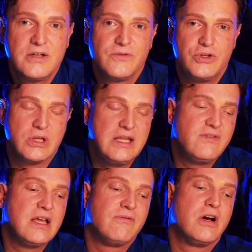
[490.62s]
You can
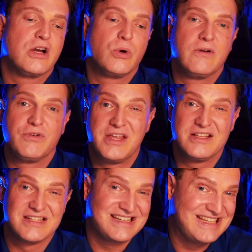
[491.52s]
even get very creative with
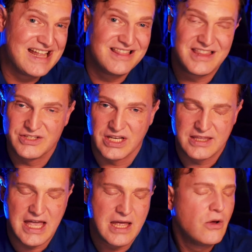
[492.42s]
things like debt and things like
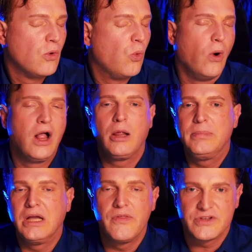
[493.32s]
that, well
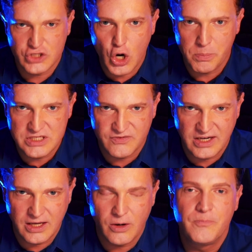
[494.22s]
beyond the scope of this
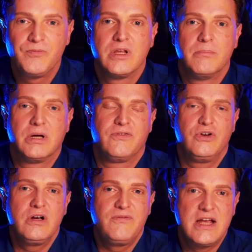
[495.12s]
video. But if
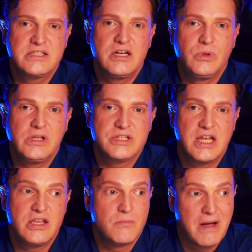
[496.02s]
you're invested in real
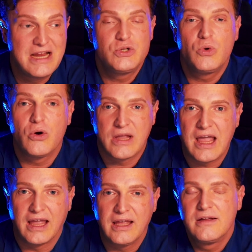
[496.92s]
estate, you might do
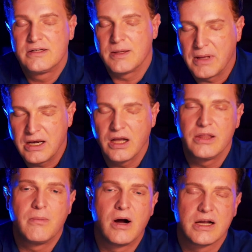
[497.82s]
okay, depending on
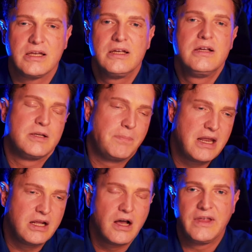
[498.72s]
the market,
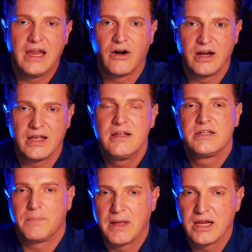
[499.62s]
depending on the area,
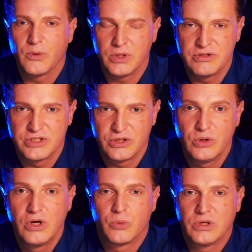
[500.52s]
depending on what you
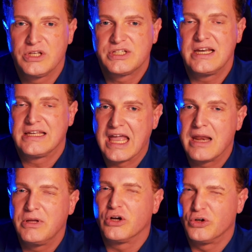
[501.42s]
do. Real estate
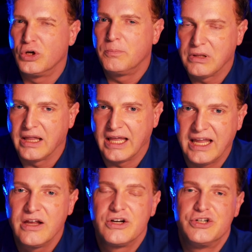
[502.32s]
can be a good
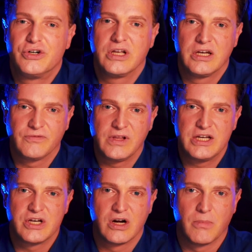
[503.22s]
play during an
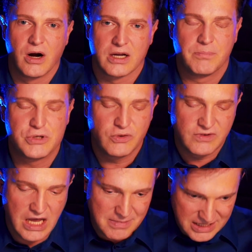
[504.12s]
inflationary market, but you've
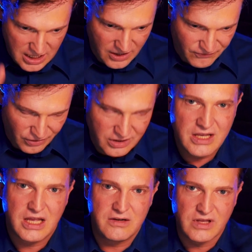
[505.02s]
got to be careful
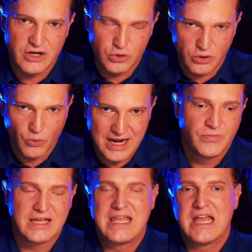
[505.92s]
and you've got to do it right.
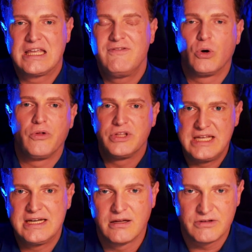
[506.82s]
I can't give you all the
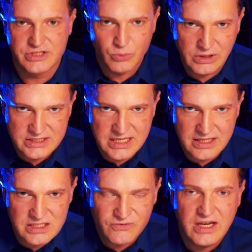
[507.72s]
details on real estate
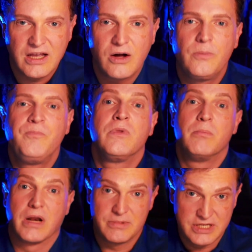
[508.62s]
in this video,
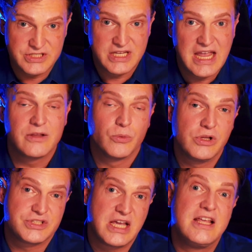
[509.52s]
but I'm just saying that real
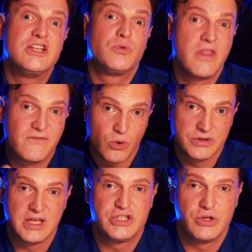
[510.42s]
estate is one of the 4
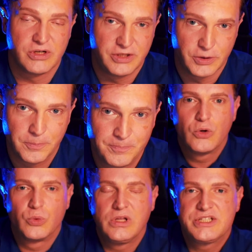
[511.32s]
things you can do.
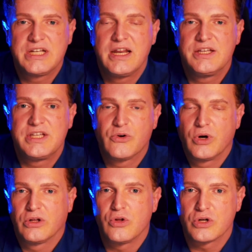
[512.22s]
Real estate is a
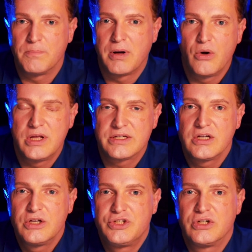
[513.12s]
critical component
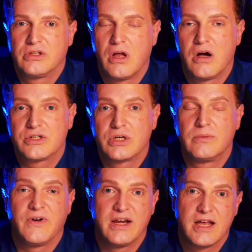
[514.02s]
to your
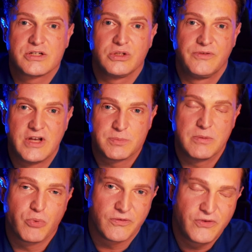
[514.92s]
long-term financial
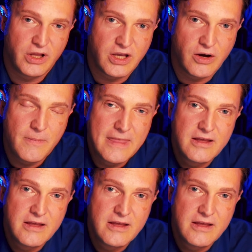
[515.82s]
investment portfolio.